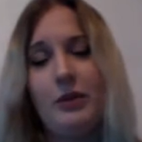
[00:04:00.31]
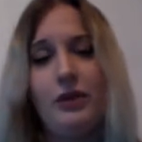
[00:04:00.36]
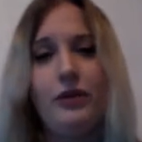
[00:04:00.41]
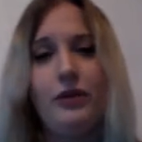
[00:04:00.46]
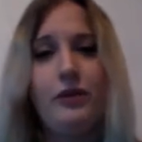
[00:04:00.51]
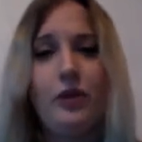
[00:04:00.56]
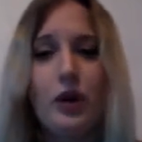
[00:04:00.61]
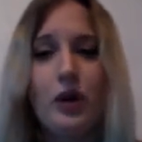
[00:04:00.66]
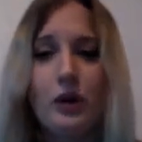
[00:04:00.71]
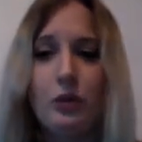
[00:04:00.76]

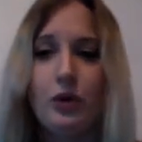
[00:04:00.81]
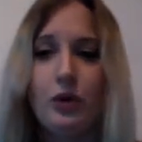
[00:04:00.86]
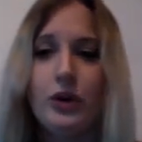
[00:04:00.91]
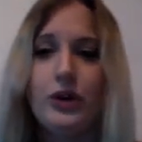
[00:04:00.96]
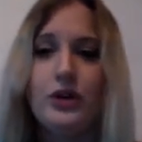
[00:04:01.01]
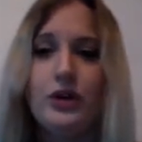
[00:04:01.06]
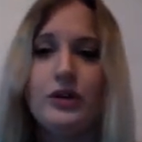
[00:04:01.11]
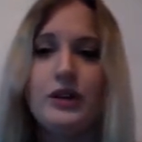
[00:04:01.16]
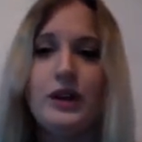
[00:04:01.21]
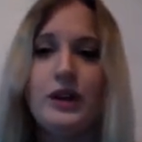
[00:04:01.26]
form we're
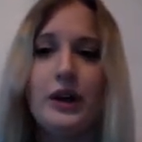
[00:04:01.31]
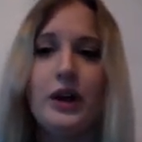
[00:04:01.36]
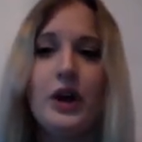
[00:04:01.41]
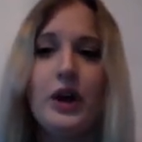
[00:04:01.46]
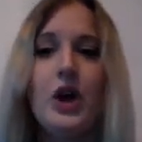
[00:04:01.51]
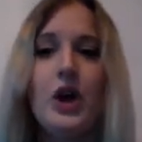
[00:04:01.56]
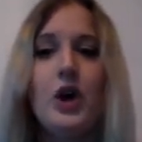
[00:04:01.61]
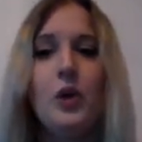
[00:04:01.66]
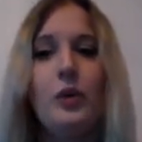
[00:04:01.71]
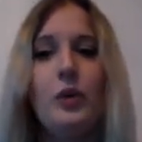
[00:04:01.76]
using,
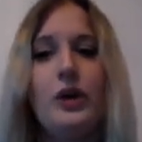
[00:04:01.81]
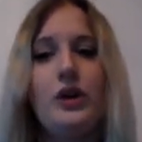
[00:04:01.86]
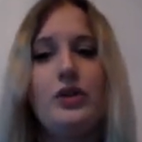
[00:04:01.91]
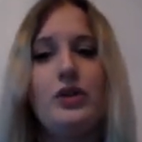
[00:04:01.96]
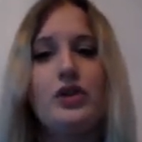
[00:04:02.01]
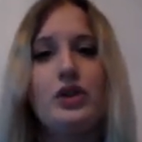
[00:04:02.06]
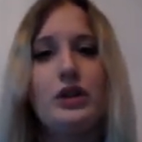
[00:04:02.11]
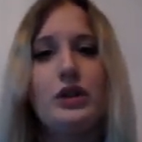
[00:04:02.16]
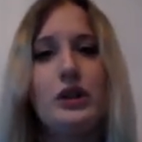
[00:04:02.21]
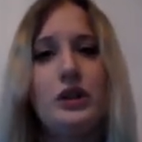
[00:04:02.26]
we
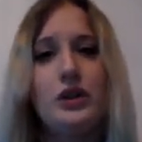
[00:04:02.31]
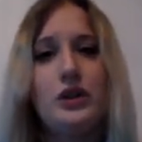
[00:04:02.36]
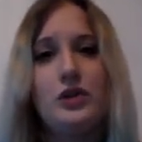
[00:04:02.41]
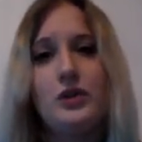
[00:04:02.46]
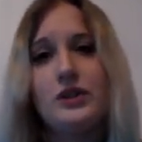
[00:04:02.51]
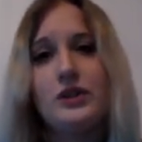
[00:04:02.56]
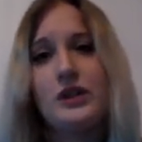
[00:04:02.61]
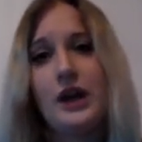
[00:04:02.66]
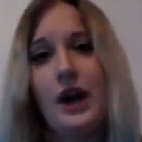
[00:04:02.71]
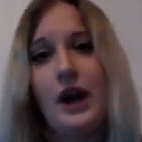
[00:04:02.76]
usually
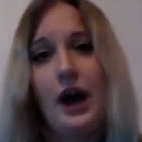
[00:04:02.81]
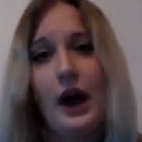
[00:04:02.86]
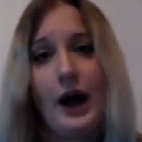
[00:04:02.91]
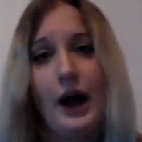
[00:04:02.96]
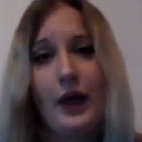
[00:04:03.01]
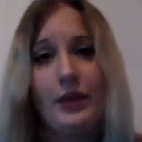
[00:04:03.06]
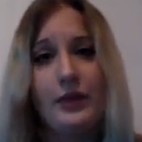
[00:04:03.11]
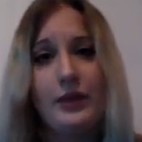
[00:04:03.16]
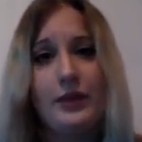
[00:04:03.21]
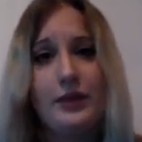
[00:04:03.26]

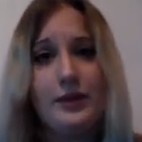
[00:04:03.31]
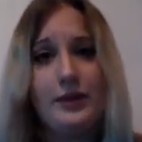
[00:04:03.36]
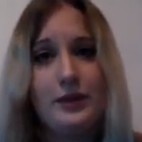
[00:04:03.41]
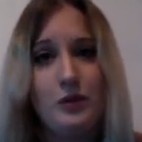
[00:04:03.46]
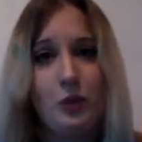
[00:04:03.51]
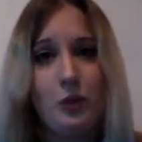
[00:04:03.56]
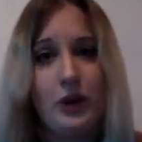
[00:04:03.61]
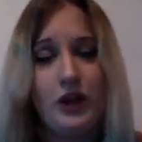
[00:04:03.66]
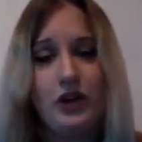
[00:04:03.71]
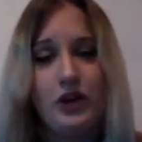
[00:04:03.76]

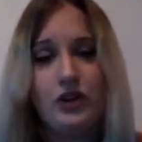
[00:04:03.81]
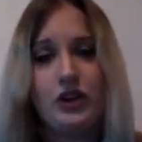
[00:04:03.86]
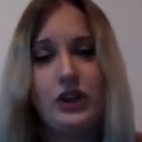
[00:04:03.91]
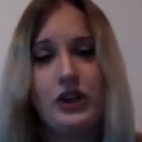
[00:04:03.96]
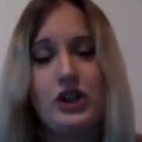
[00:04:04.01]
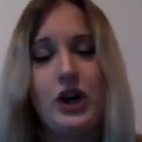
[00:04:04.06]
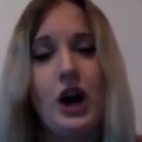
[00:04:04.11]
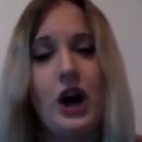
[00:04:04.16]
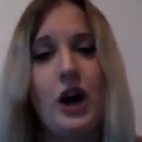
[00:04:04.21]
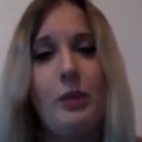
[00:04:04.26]

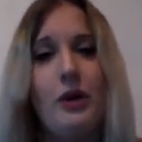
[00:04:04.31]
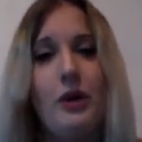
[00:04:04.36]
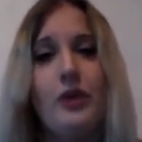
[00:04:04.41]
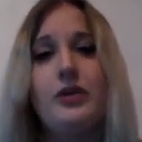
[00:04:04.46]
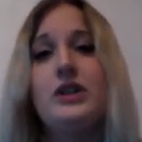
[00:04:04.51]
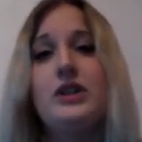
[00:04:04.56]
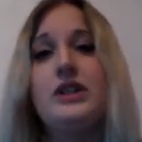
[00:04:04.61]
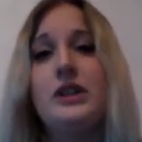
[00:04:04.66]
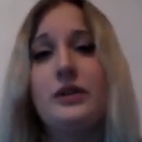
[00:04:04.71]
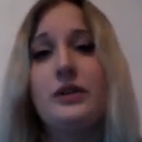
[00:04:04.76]
talk about the
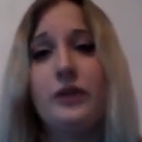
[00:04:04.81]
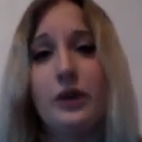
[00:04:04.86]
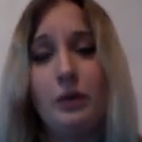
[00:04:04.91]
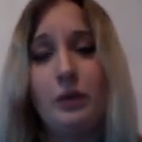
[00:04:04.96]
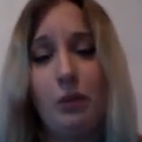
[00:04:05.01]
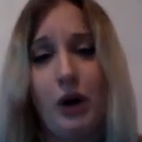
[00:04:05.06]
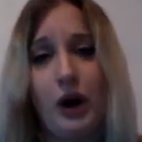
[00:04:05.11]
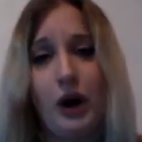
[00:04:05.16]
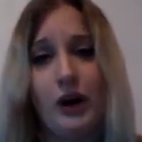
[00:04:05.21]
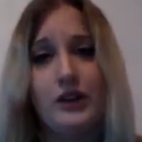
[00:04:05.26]
different
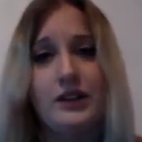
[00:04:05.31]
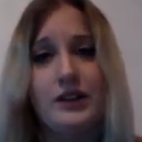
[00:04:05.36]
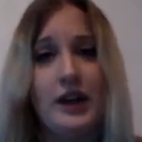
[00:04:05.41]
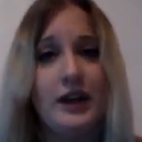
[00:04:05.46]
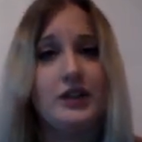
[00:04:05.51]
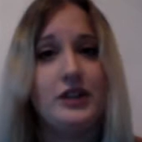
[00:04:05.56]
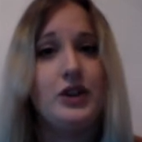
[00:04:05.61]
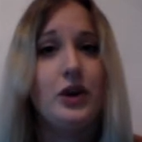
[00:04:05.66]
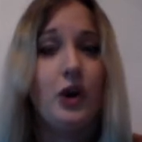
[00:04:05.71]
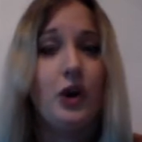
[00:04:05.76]
parts as
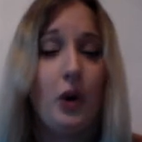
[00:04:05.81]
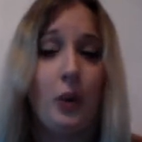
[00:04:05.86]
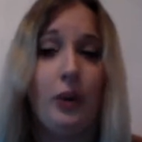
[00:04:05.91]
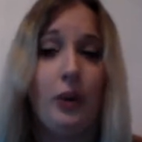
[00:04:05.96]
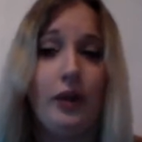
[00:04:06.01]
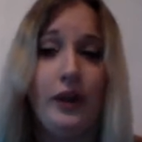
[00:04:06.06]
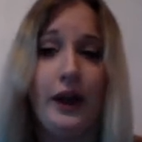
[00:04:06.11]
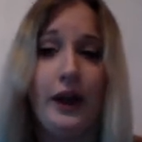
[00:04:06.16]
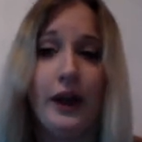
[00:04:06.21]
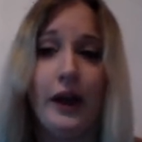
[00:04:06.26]
their own
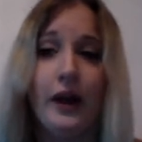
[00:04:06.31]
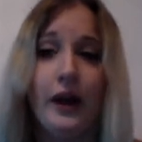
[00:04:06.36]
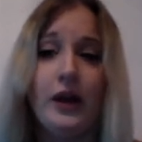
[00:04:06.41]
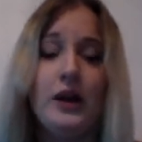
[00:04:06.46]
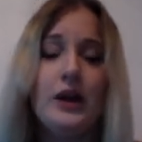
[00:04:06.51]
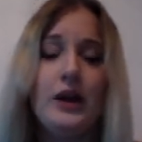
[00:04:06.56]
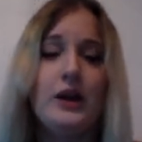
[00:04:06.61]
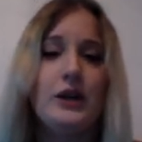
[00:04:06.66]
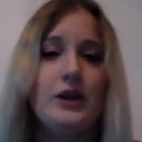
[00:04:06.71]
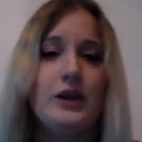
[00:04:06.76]
thing.
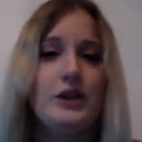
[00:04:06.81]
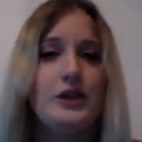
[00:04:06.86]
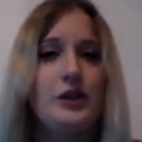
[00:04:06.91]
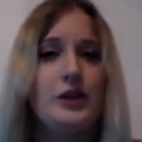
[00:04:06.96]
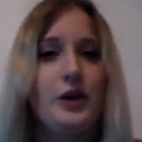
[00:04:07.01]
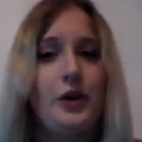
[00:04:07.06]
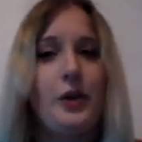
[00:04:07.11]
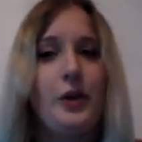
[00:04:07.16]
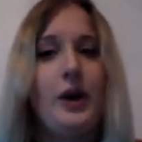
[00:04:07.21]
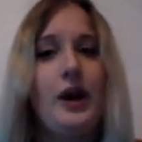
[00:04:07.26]

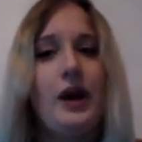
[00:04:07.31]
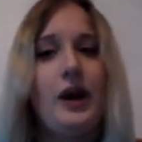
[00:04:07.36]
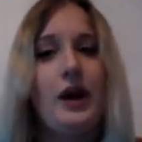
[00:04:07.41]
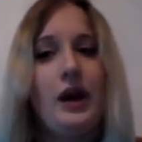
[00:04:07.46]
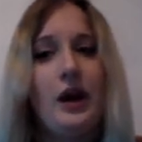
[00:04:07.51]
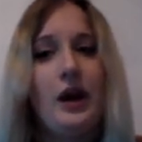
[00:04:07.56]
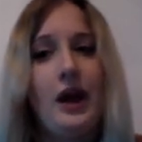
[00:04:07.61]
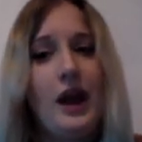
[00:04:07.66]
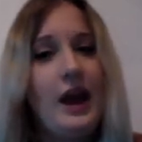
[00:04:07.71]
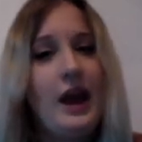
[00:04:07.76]
So
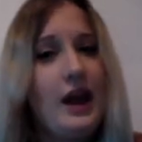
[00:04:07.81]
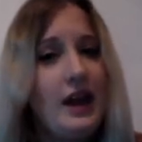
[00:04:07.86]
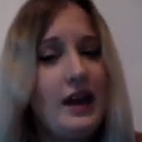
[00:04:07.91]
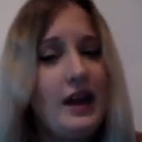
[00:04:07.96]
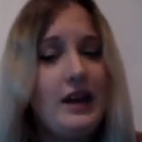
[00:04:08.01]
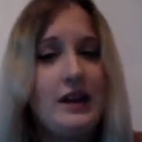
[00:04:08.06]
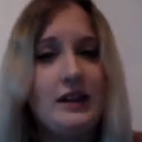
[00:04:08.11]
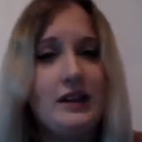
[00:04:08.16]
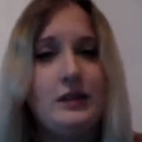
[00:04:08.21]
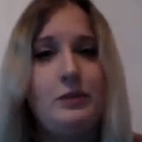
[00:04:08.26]
A
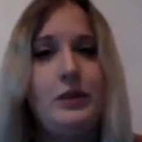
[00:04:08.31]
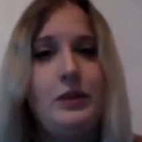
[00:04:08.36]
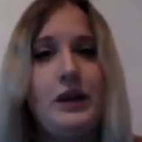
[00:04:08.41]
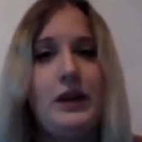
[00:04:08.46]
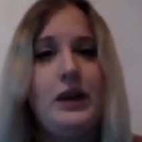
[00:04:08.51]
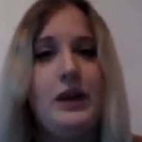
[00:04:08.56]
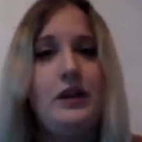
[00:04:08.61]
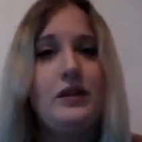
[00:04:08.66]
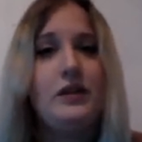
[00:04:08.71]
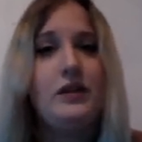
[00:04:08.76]
is
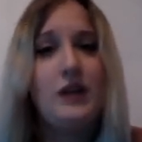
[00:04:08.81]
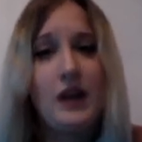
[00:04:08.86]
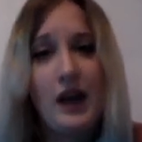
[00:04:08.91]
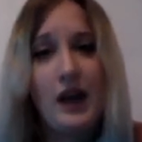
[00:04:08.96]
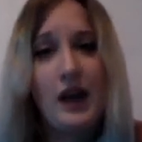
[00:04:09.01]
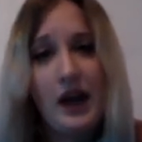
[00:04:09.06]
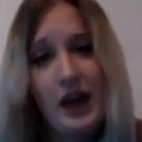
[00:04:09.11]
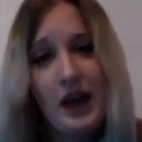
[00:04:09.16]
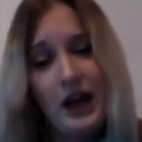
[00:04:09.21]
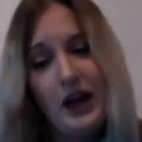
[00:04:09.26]
B. The
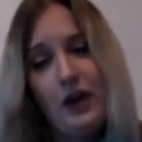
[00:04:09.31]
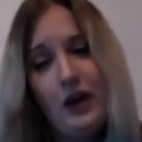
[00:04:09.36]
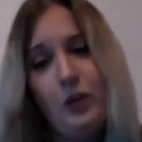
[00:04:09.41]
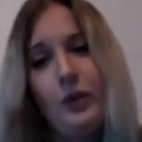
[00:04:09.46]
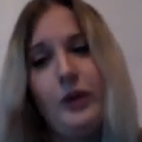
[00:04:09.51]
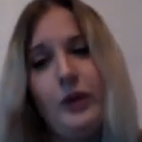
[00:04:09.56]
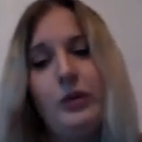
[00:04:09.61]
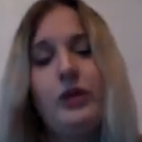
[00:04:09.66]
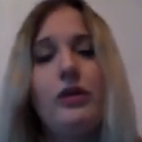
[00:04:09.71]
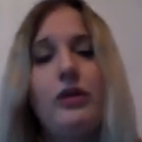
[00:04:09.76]
A we
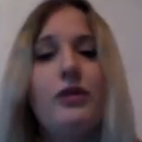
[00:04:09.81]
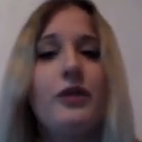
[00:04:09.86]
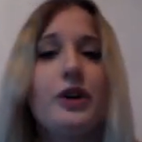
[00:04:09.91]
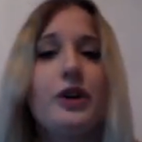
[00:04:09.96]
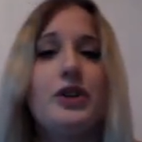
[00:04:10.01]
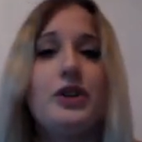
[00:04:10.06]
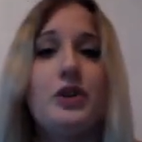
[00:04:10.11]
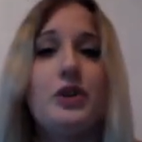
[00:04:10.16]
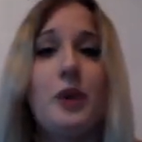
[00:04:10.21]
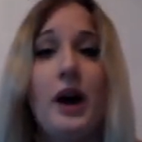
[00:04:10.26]
would refer
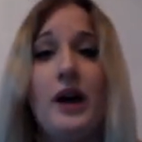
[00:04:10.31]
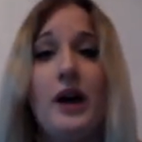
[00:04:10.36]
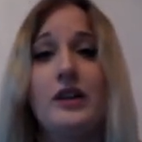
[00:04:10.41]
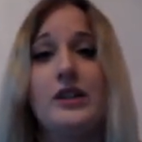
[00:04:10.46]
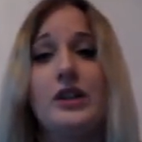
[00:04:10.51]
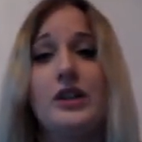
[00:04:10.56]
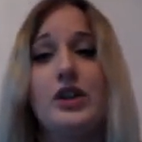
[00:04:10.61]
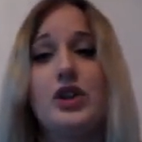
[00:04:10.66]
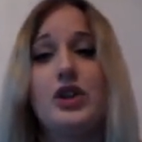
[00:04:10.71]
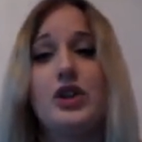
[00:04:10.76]
to as the
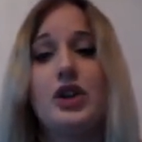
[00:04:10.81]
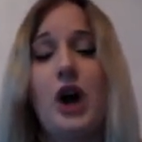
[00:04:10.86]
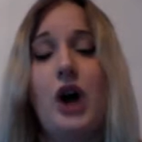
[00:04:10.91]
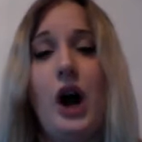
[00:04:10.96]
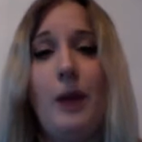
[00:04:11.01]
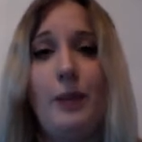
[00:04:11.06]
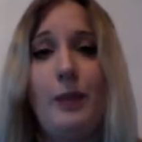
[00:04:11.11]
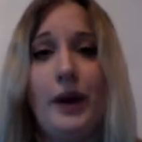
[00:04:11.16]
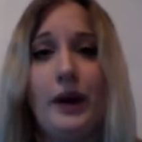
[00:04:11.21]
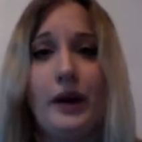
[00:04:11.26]

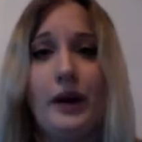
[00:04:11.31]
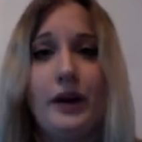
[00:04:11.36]
topic.